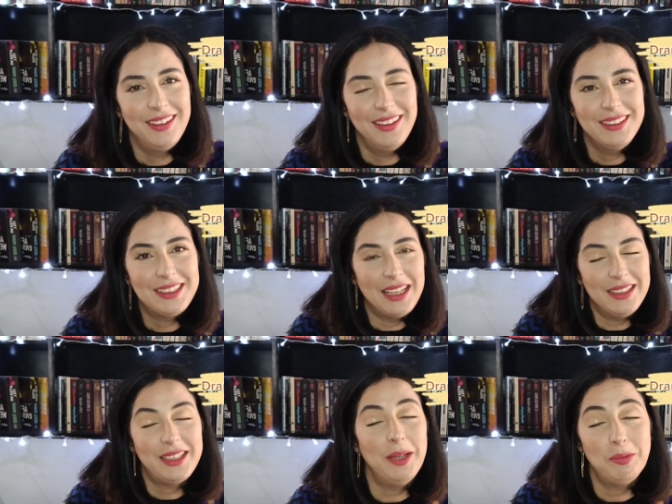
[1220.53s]

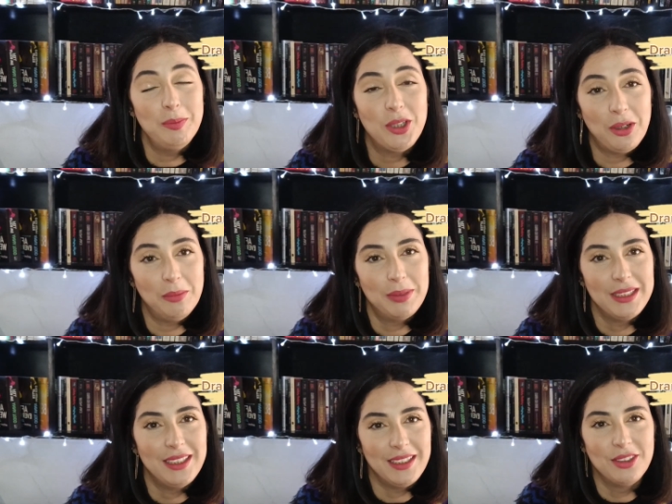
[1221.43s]
it kept me
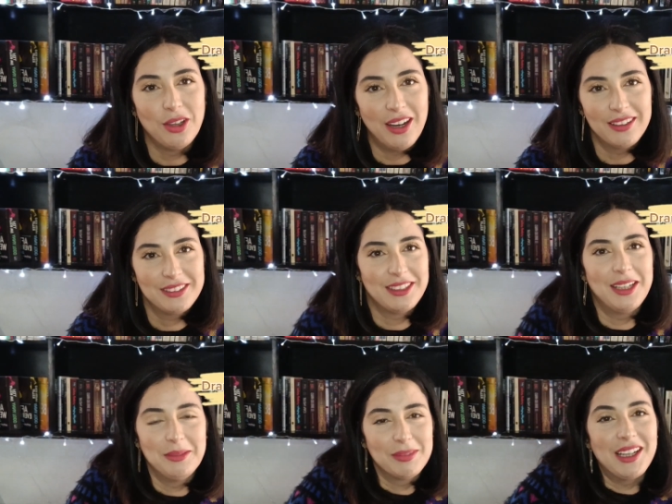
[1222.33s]
company in a hard
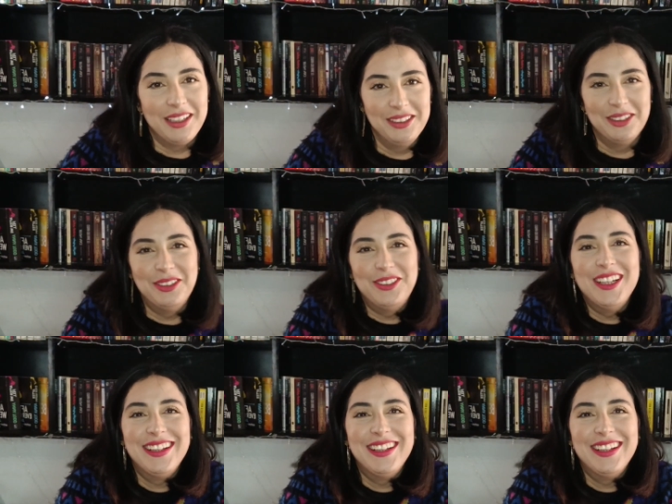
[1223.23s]
time kind of.